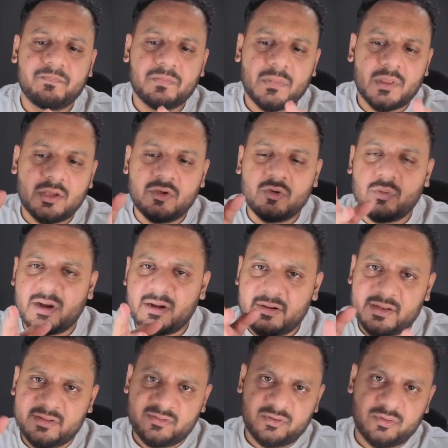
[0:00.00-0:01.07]
you
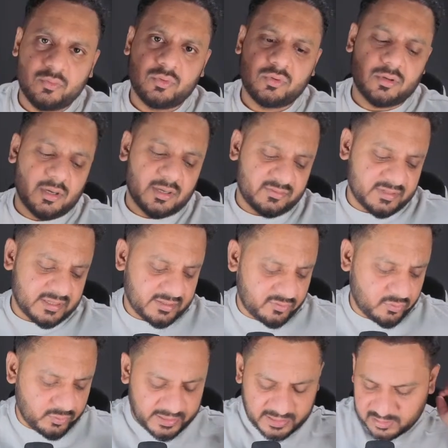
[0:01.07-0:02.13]
address the root cause, that is,
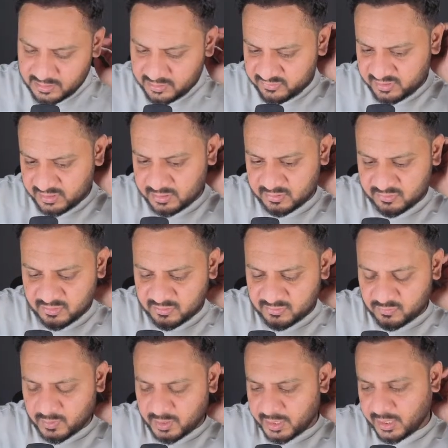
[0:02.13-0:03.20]
you tell these teenagers
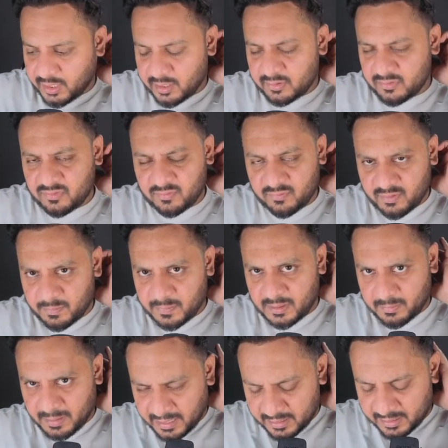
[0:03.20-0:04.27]
why is vaping
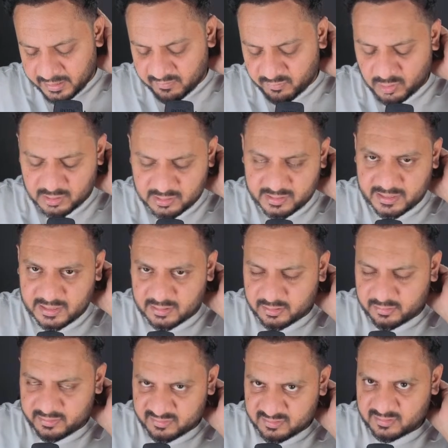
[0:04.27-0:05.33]
bad and what are the health
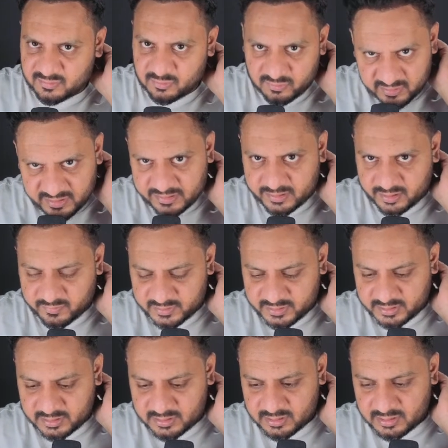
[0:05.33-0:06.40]
risks associated with
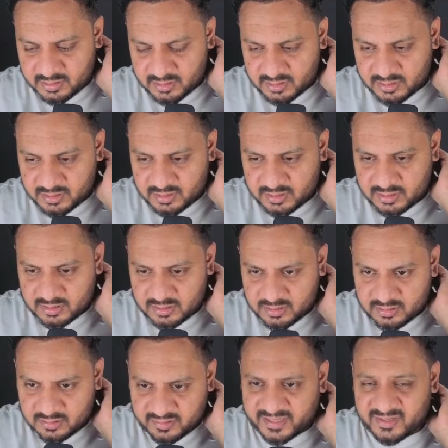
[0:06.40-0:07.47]
it.
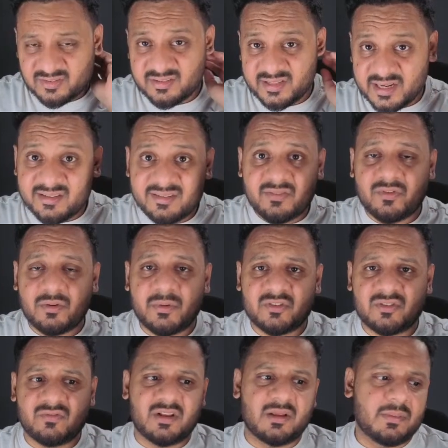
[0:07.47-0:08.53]
Right? So there is
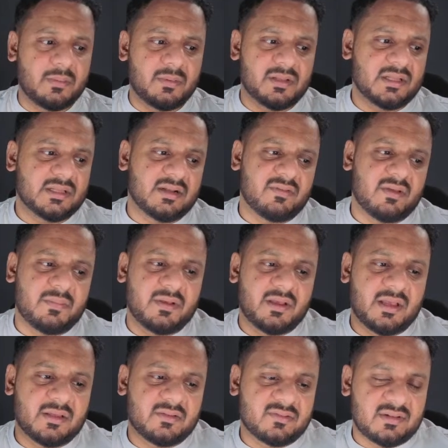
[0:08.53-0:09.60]
information failure. People think that
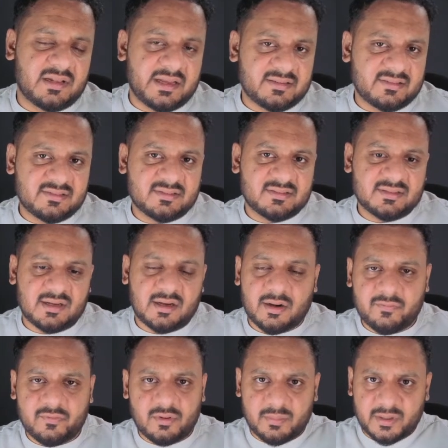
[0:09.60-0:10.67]
vaping is less
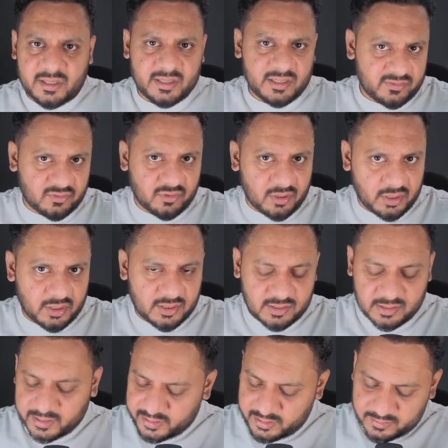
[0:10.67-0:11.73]
harmful, but it is not, right?